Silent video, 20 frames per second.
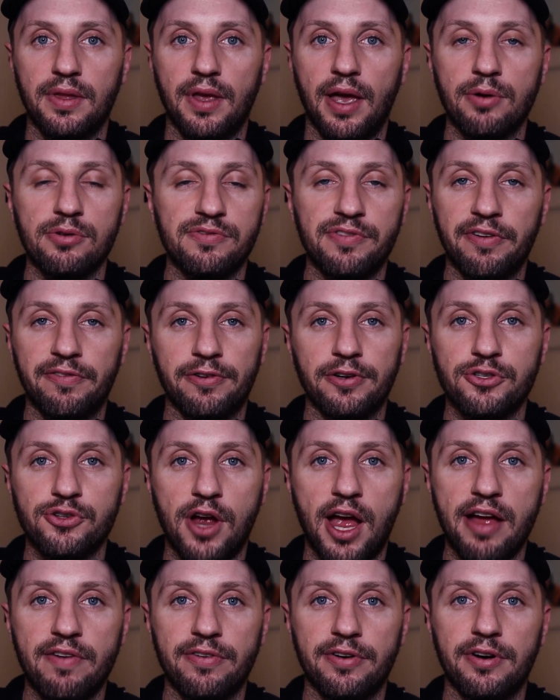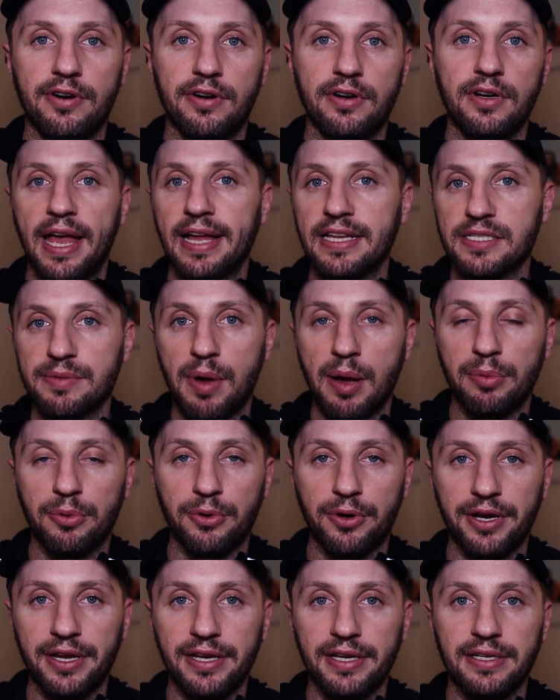I was fit for a driver, had some
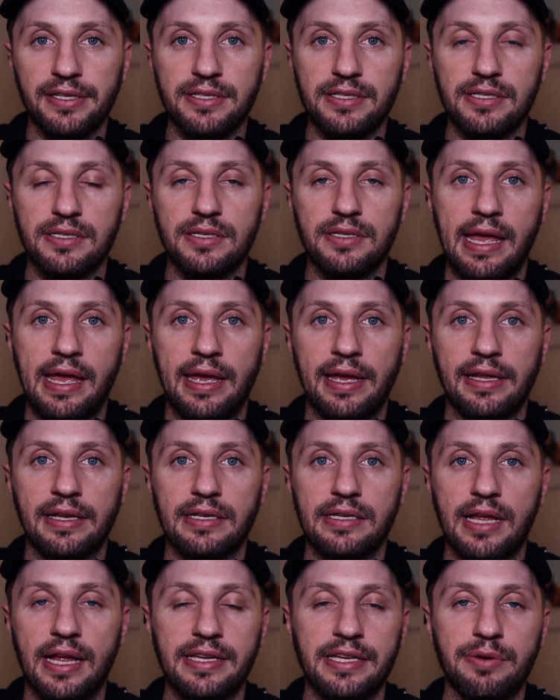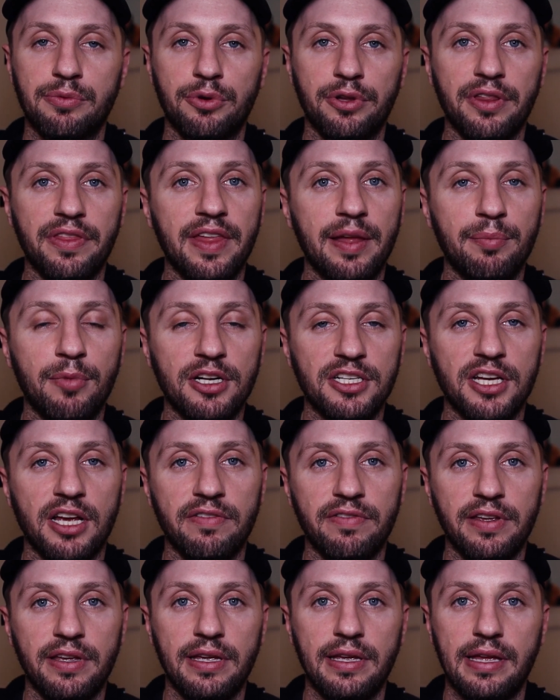upgrades, and I didn't really think much
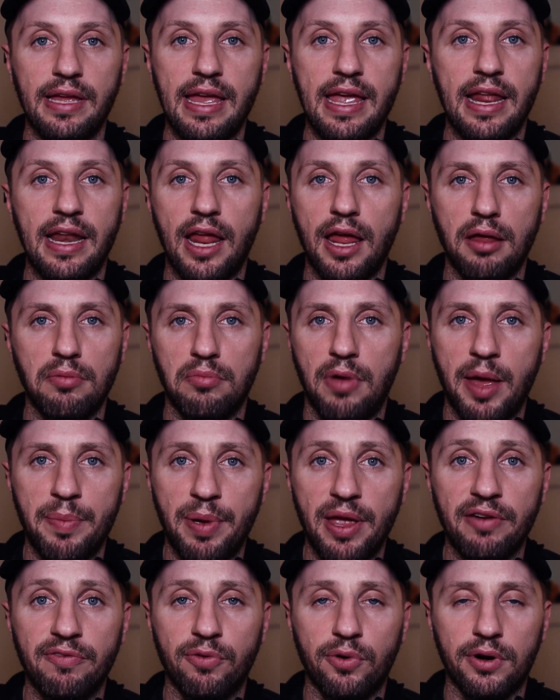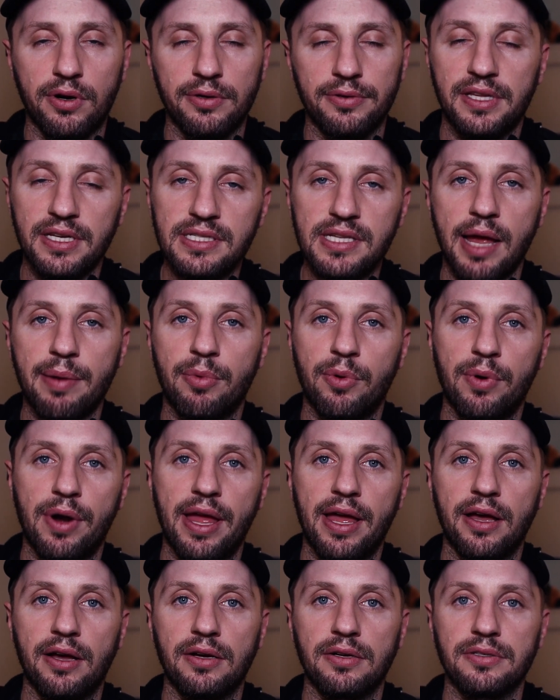of it, and I paid for it. This time
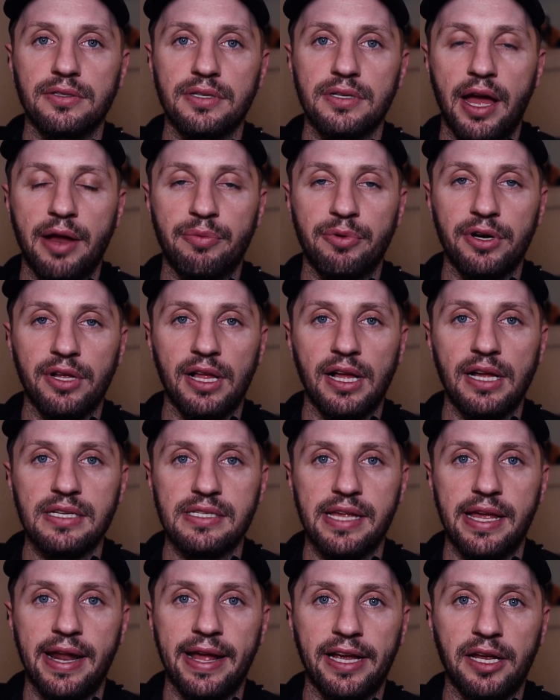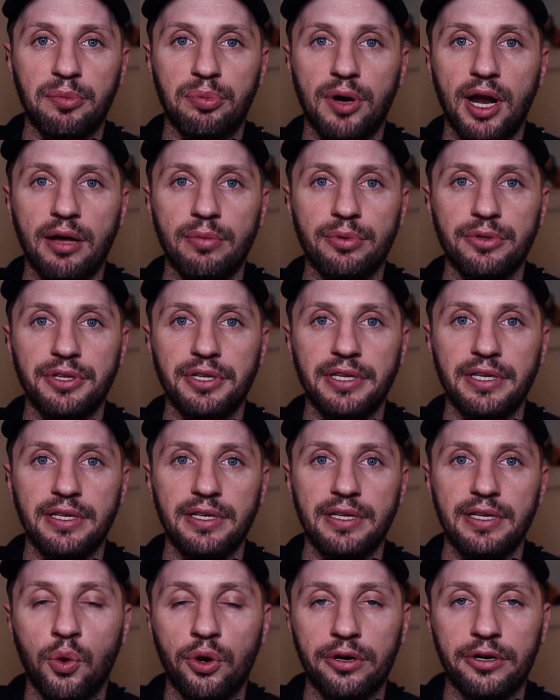around, I realized that I could
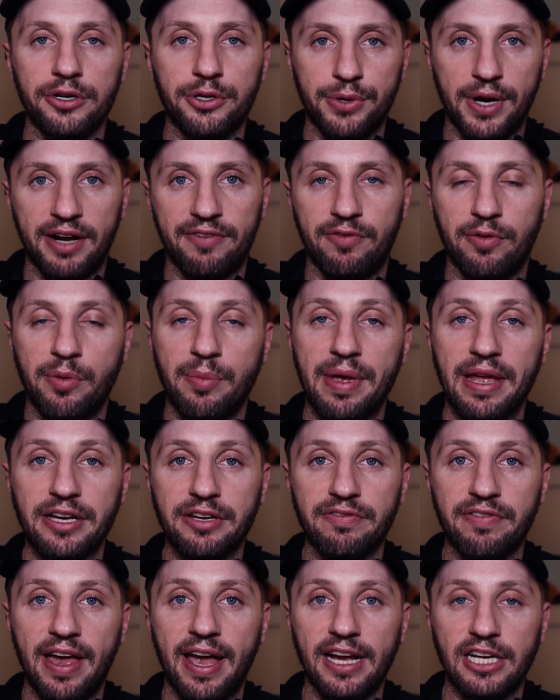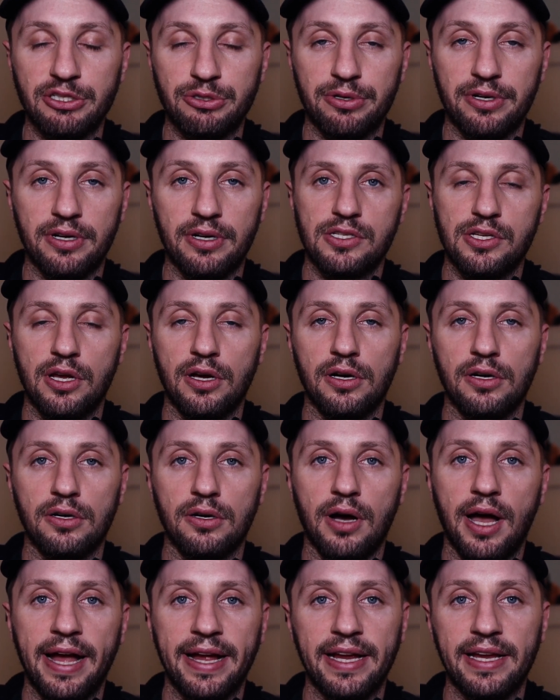probably order direct from the manufacturer.
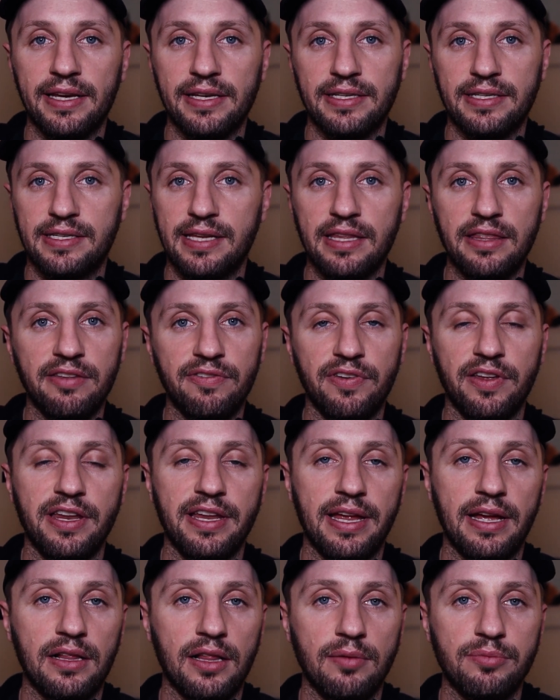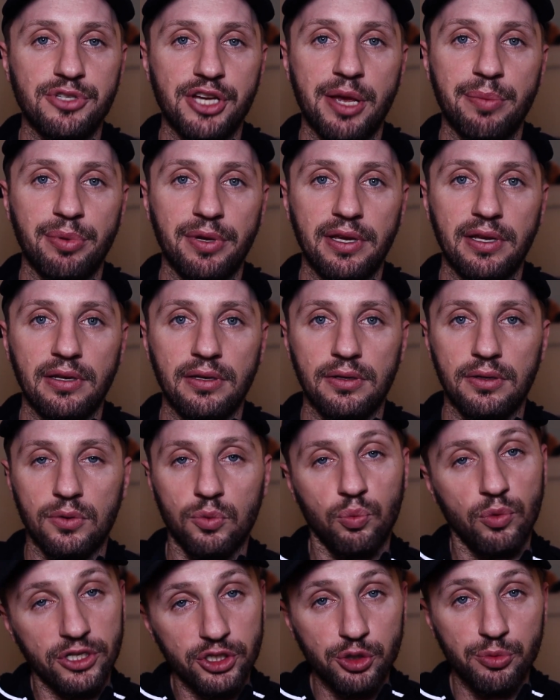So I did the fitting at Club Champion,
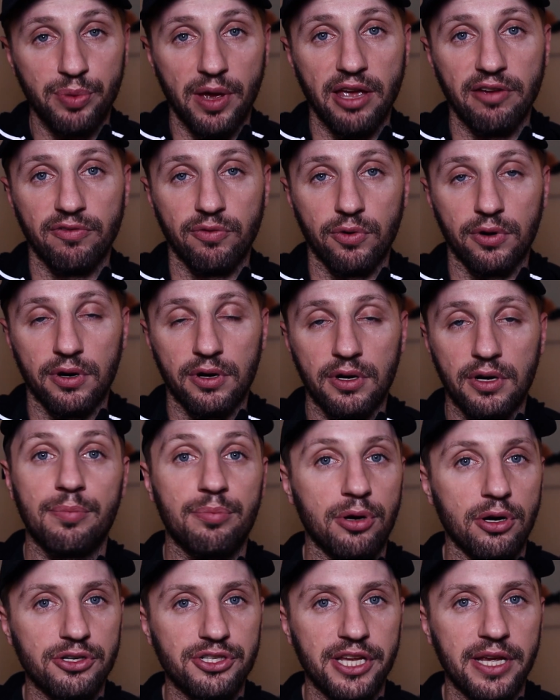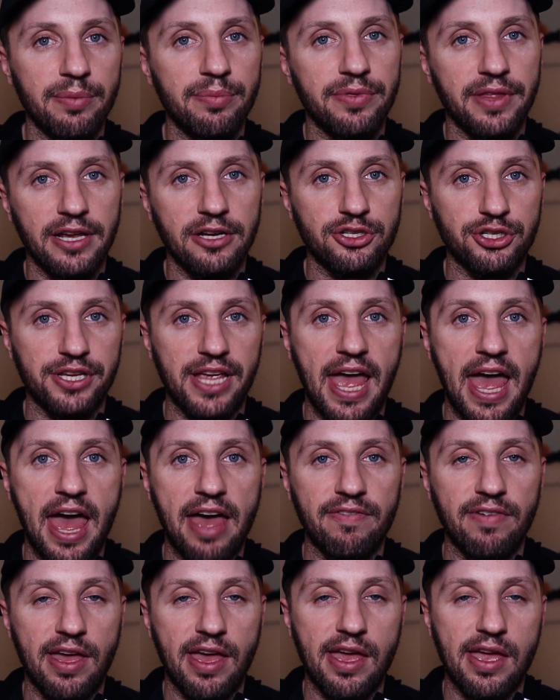which you pay for. Pro tip, they usually
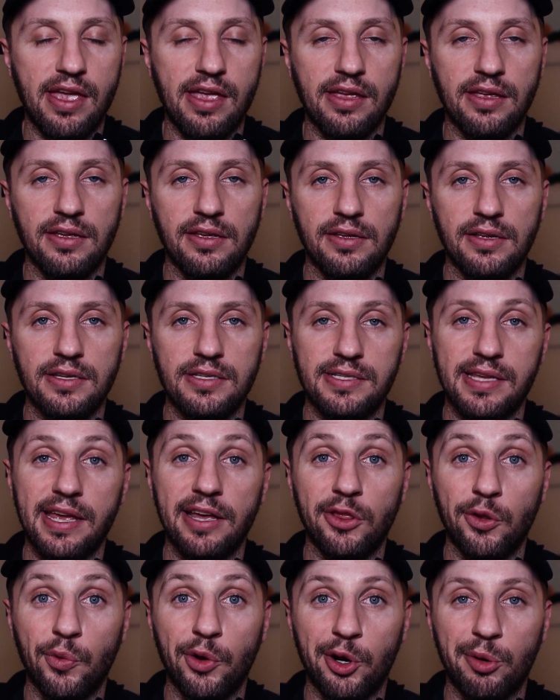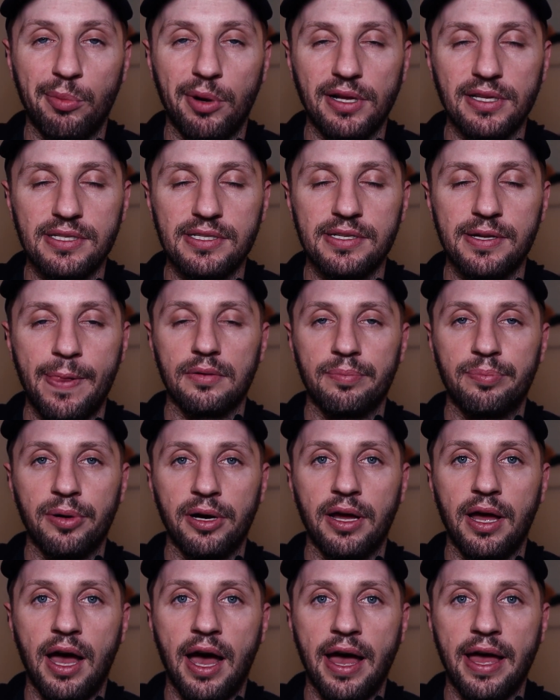have a sale in the winter months.
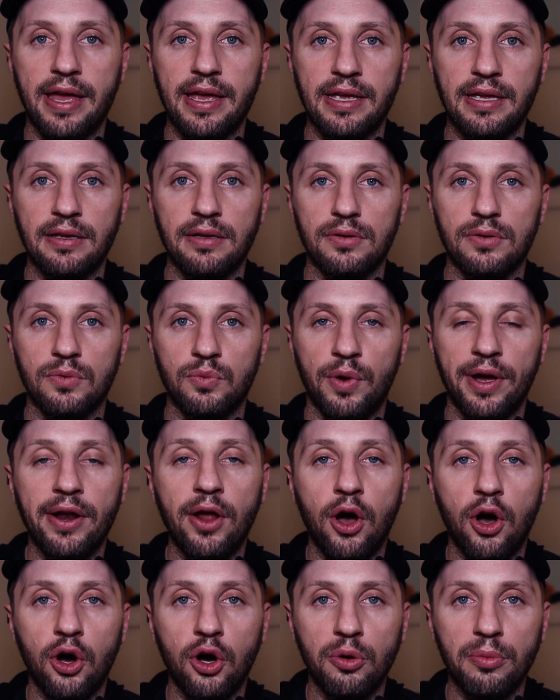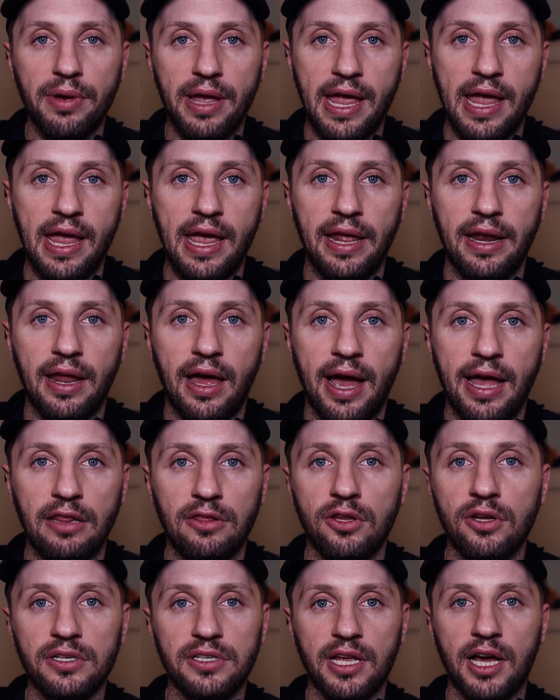But I went home and I
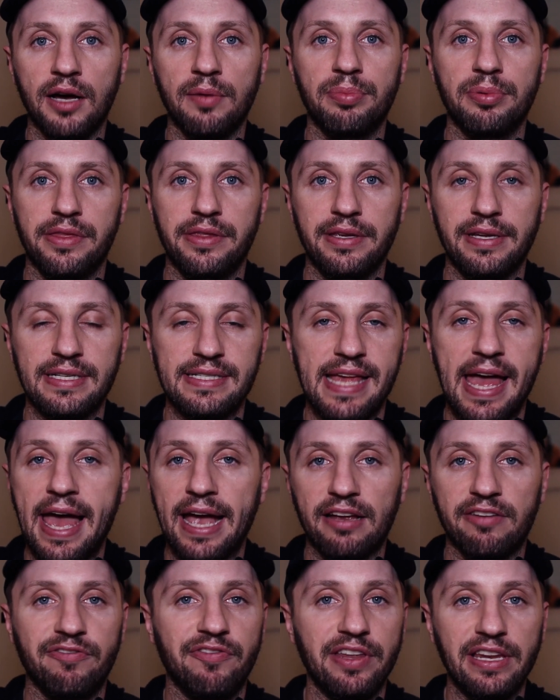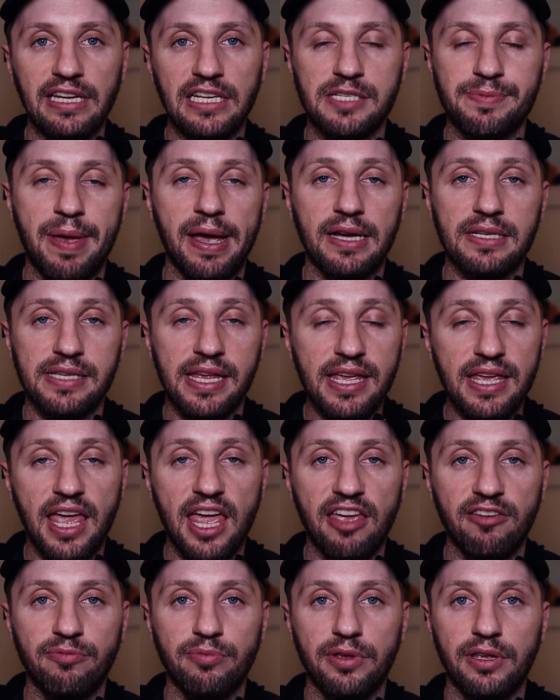looked up the exact fitting specs they
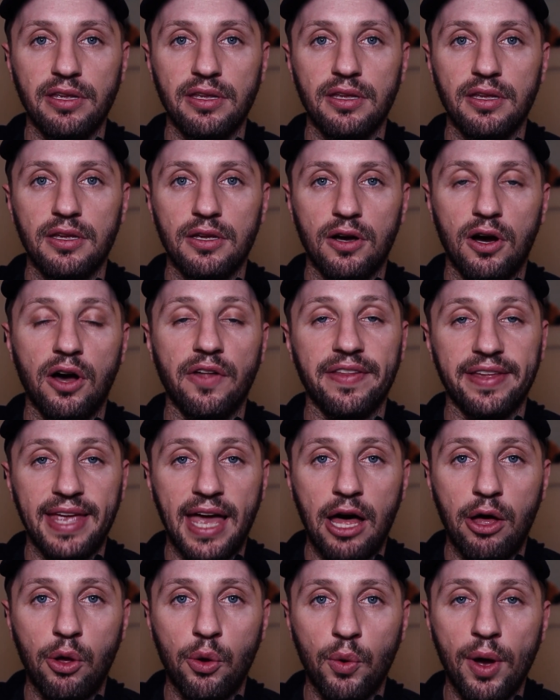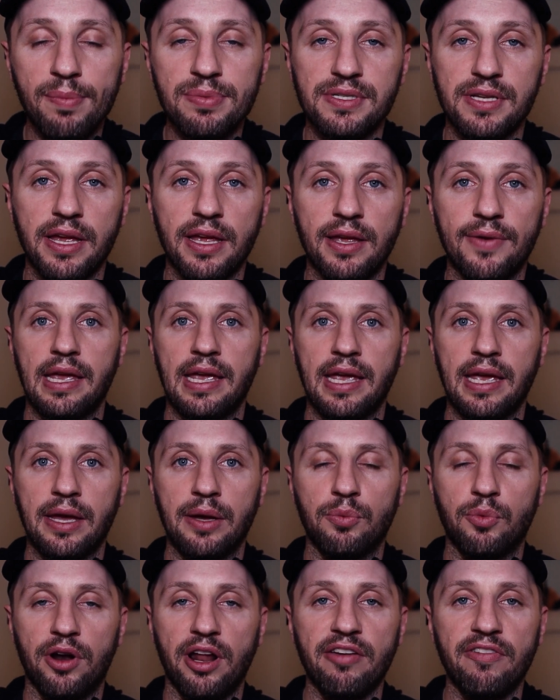gave me on the Callaway website.
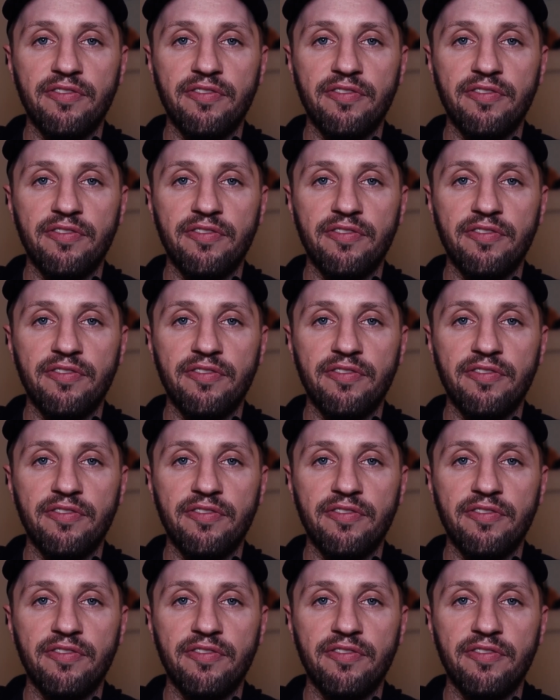And what I